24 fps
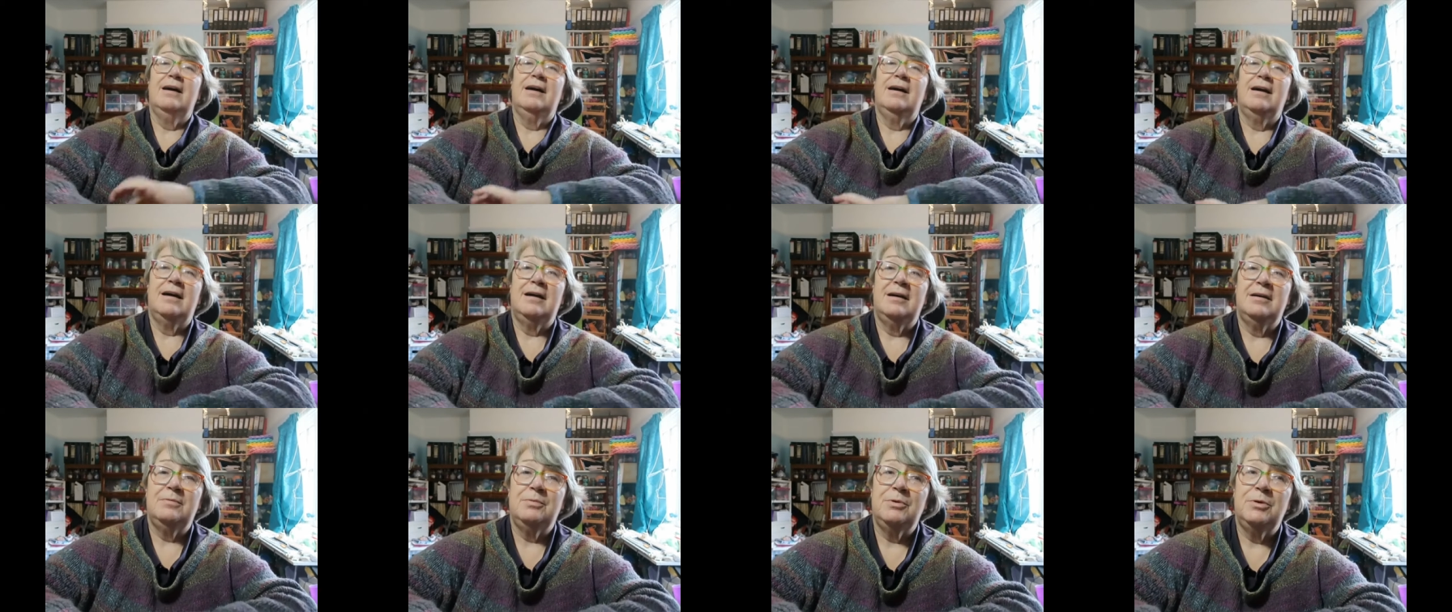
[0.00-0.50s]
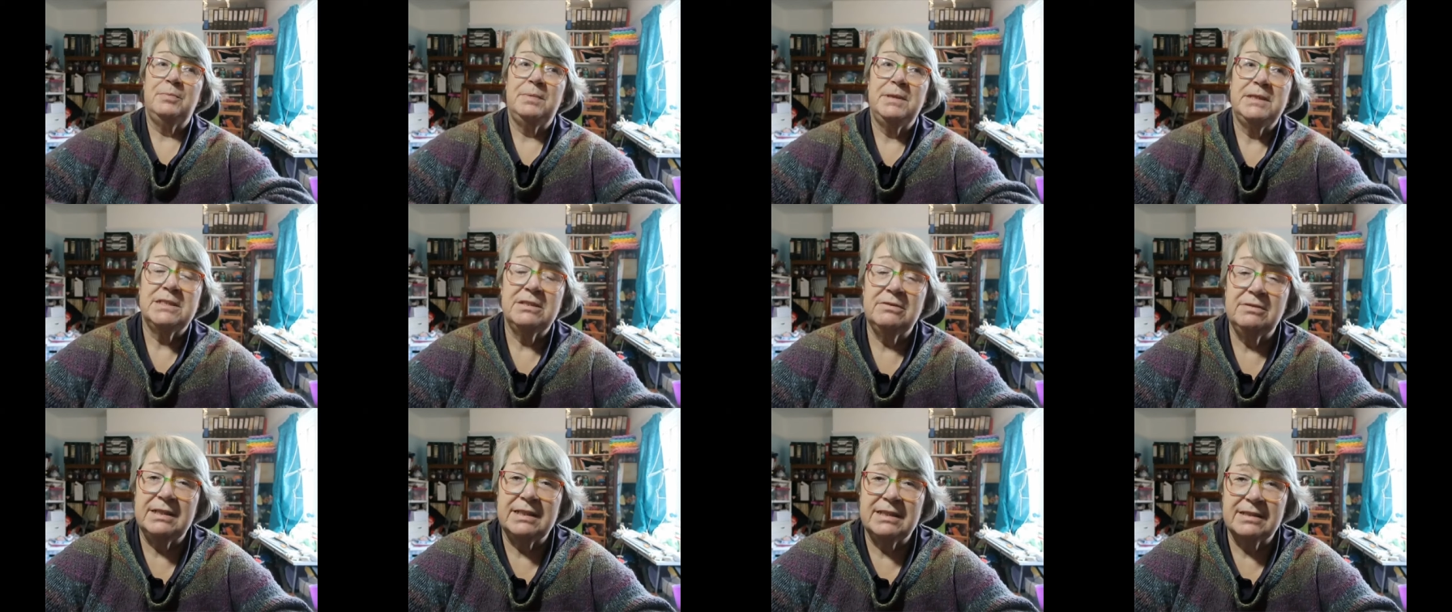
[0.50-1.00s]
I will
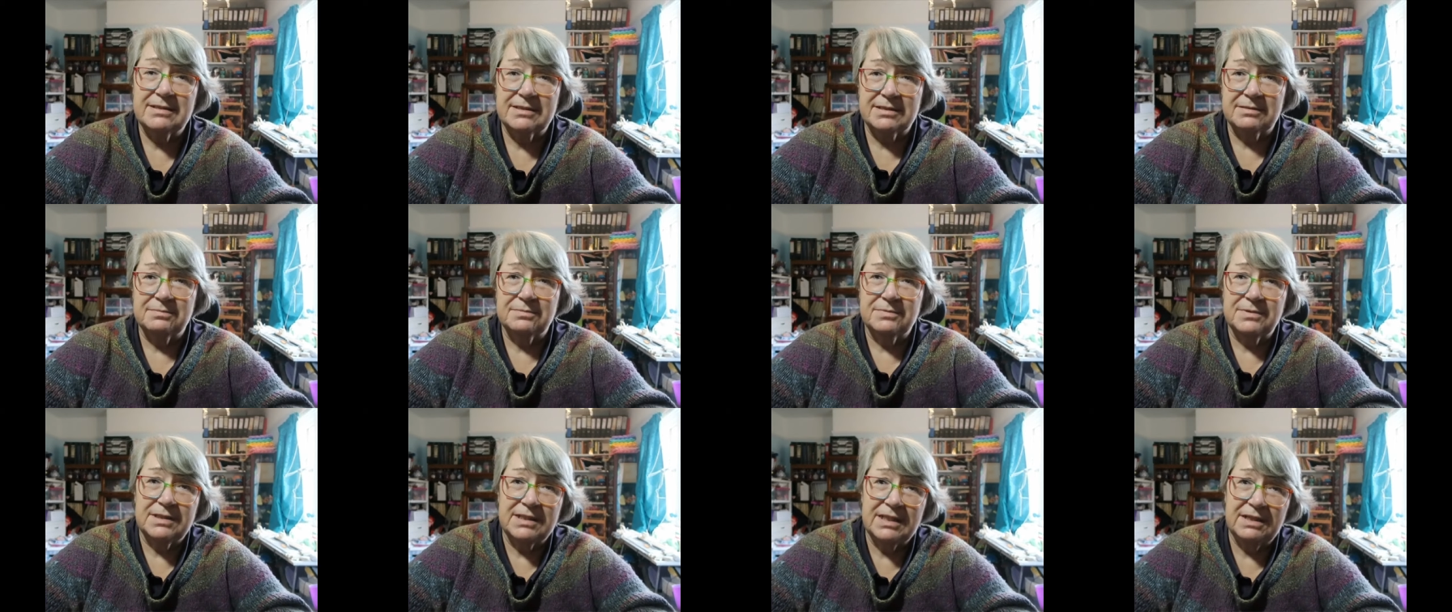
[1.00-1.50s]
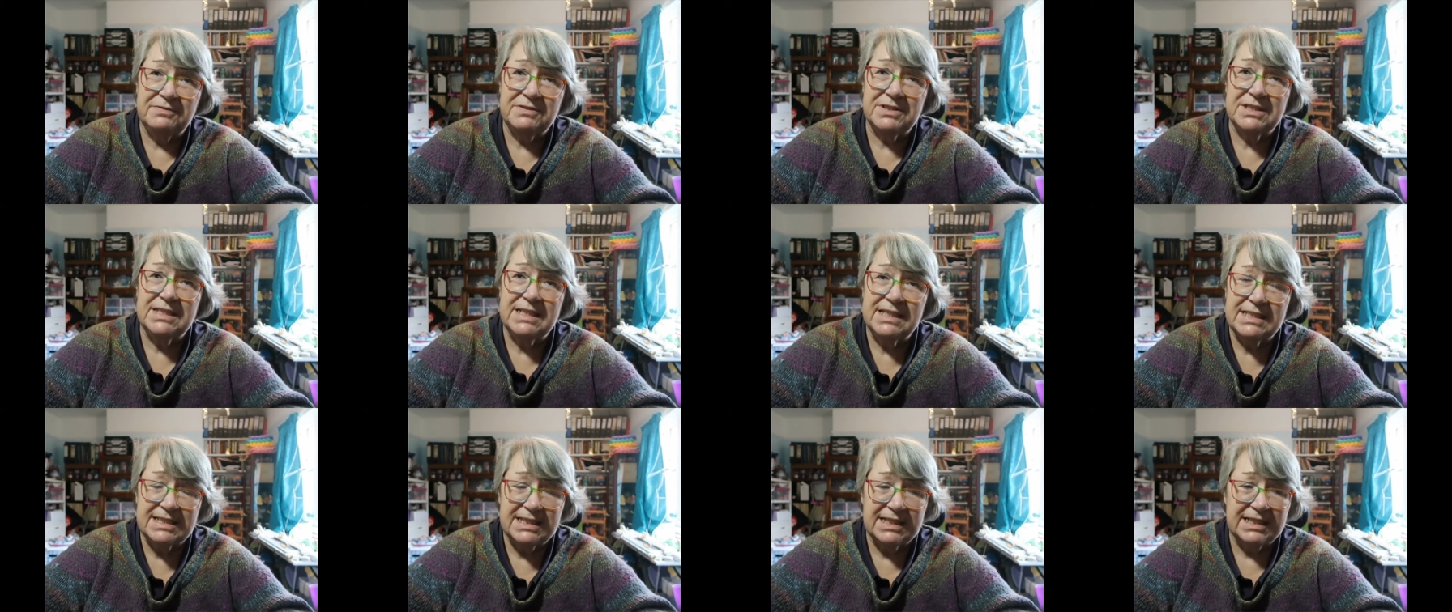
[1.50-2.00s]
be doing some
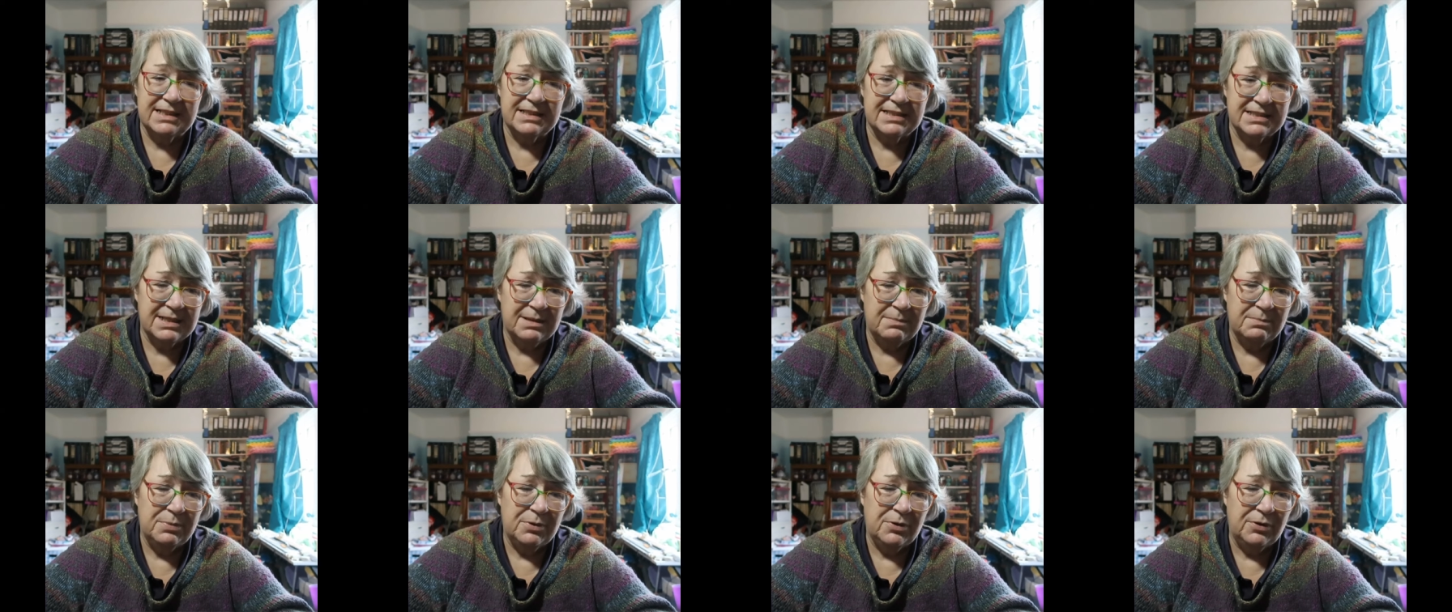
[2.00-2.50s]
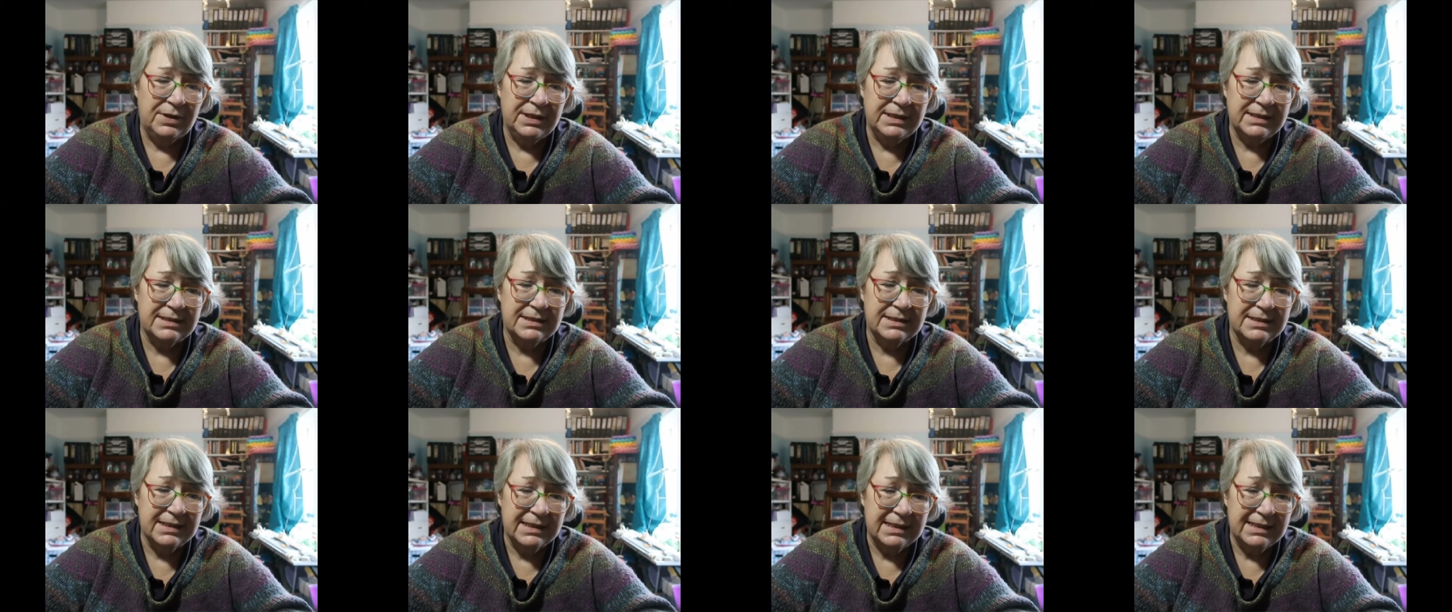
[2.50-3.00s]
gift knitting at some
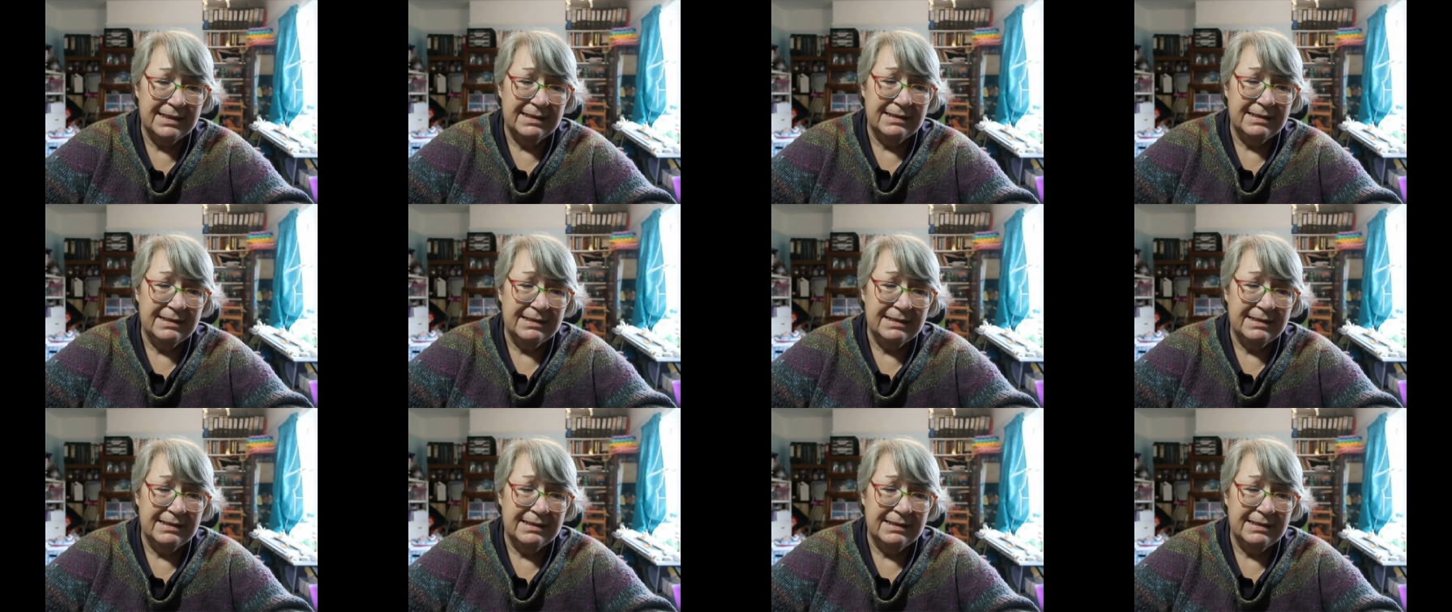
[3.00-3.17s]
point.